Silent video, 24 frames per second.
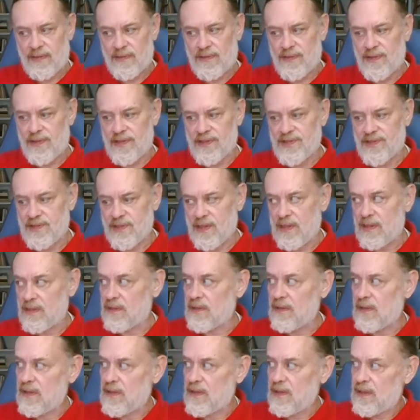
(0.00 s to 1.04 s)
and to the
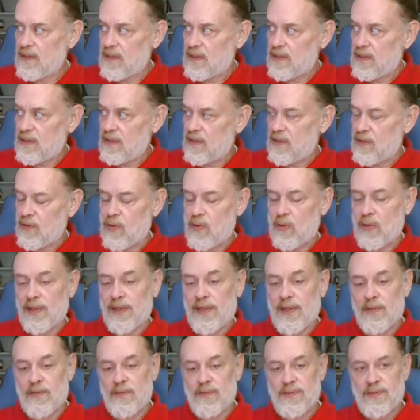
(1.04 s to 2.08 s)
Son, and to the Holy
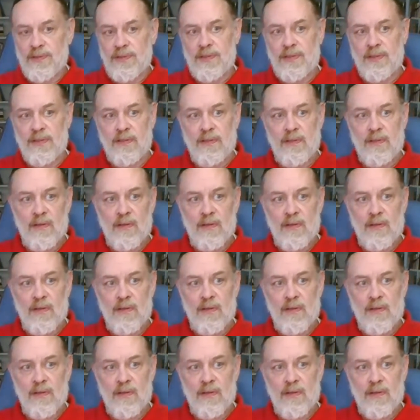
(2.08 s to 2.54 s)
Ghost.